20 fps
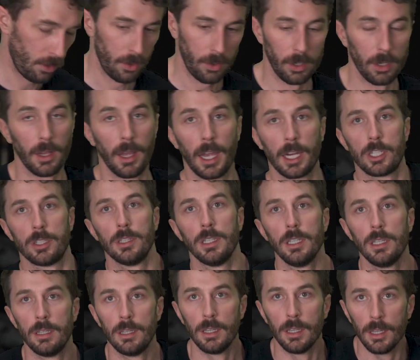or
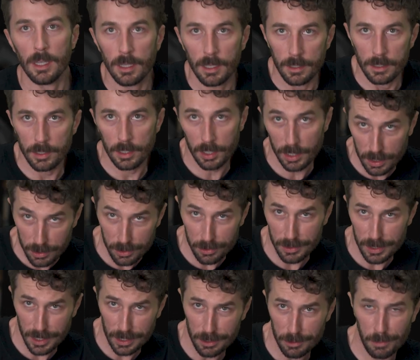actually, you do
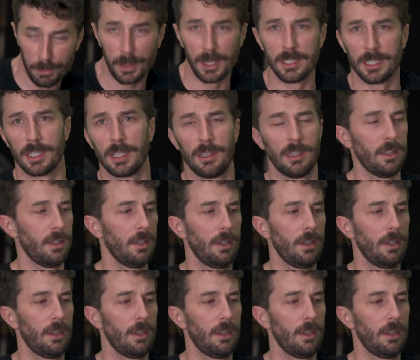that to a piece of